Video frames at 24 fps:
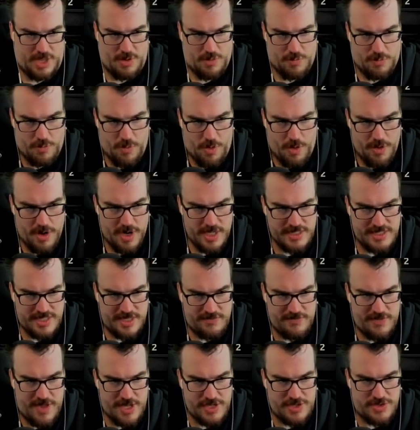Warren's
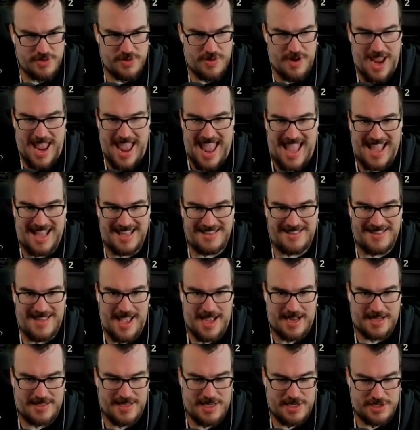adventurer and
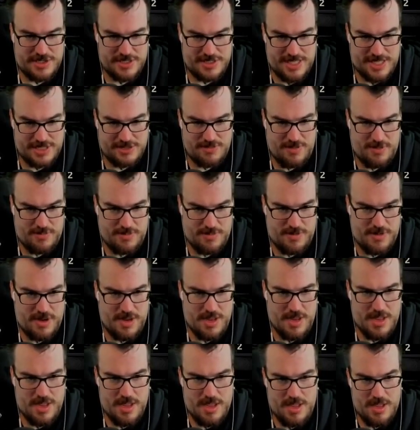tactician. That's where we're...
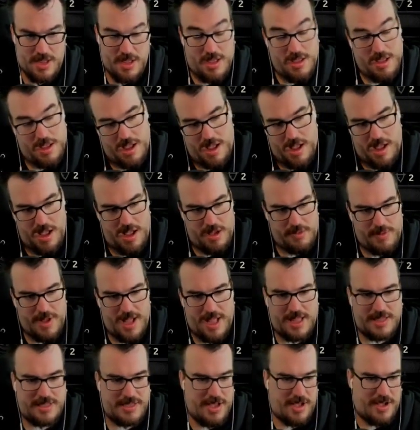Oh,
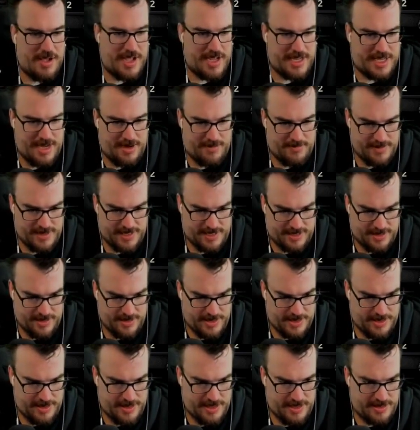well, no, I can't really go
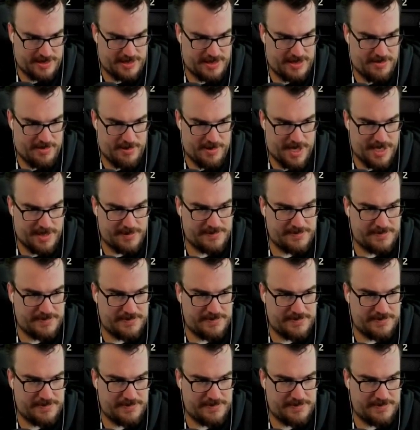there. That's, never mind.